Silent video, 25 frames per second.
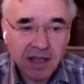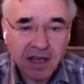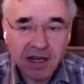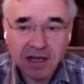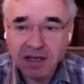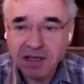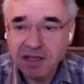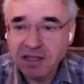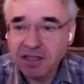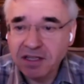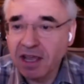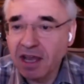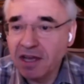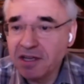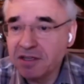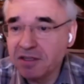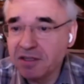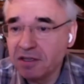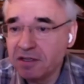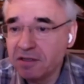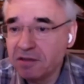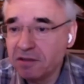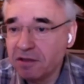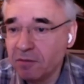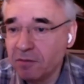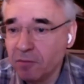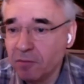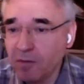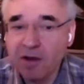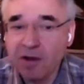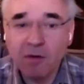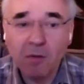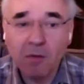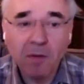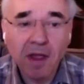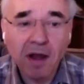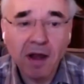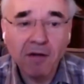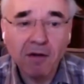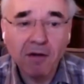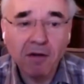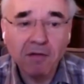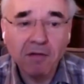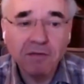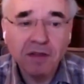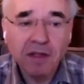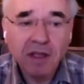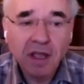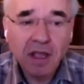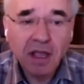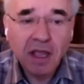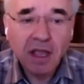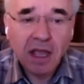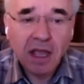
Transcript: litigation that we're aware of,